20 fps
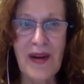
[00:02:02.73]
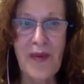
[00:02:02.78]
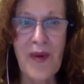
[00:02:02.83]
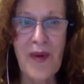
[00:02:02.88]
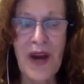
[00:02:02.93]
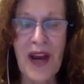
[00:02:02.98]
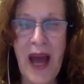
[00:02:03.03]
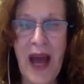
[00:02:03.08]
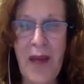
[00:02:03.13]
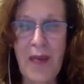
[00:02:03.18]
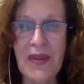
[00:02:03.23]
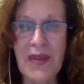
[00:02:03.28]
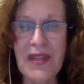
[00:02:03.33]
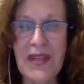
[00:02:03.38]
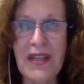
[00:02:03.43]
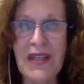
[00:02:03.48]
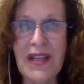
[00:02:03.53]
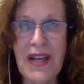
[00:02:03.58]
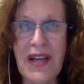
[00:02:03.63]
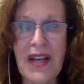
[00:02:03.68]
what happens
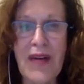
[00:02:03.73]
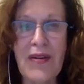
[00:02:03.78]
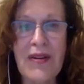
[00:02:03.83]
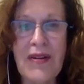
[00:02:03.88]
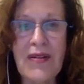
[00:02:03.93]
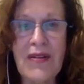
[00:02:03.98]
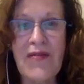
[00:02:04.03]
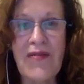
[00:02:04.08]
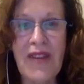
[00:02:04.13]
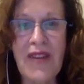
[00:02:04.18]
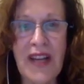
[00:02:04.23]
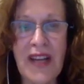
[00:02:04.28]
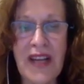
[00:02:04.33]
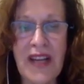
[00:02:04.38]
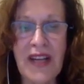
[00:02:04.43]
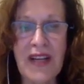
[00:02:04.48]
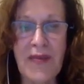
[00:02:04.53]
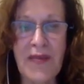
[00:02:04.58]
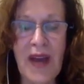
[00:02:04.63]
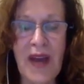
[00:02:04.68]
is i go into a
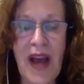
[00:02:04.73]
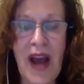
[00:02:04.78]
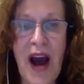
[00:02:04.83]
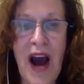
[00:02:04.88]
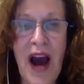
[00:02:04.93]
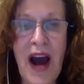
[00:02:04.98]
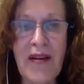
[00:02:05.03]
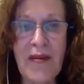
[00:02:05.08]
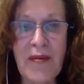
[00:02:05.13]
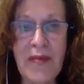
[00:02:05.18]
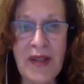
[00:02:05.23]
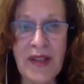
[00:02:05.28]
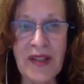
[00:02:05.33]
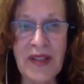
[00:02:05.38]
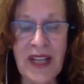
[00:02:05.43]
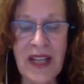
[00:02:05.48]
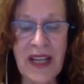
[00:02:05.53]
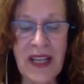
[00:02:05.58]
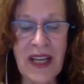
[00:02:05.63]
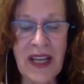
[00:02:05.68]
village and we hire a
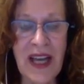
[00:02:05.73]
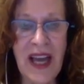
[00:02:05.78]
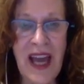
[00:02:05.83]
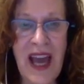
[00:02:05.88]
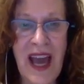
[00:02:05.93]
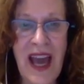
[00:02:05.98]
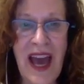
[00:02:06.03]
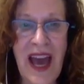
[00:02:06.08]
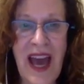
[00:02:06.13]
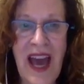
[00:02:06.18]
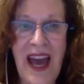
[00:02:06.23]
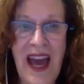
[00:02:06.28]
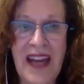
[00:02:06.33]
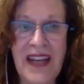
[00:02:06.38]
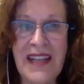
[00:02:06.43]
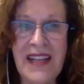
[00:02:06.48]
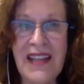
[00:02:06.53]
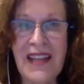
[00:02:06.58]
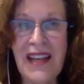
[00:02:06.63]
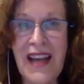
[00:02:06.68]
building
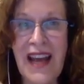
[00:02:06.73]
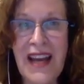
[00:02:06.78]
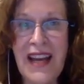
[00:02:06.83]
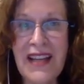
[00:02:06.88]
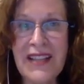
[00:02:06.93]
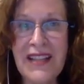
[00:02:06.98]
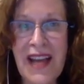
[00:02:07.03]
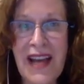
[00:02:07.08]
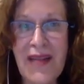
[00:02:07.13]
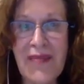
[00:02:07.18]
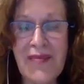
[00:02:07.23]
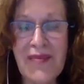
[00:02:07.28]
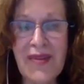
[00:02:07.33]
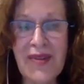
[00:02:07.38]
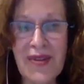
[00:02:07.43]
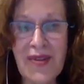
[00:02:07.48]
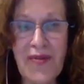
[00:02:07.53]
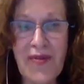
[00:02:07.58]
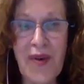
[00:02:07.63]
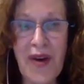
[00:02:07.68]
and the ladies come
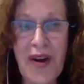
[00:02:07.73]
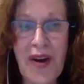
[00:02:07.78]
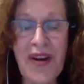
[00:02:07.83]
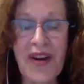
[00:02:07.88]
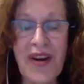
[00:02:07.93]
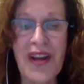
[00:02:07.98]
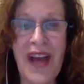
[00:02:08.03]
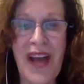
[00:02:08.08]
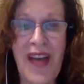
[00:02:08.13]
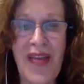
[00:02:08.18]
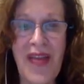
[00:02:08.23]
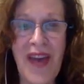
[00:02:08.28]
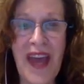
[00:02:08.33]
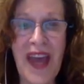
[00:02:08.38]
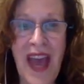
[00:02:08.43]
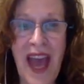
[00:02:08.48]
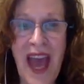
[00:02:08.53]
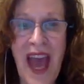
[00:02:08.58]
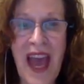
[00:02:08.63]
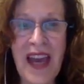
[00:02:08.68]
to work and
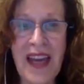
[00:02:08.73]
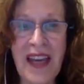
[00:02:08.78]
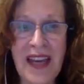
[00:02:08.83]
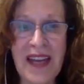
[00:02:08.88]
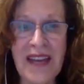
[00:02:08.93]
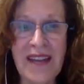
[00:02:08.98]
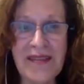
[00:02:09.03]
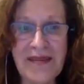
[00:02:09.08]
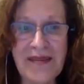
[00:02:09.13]
they hand knit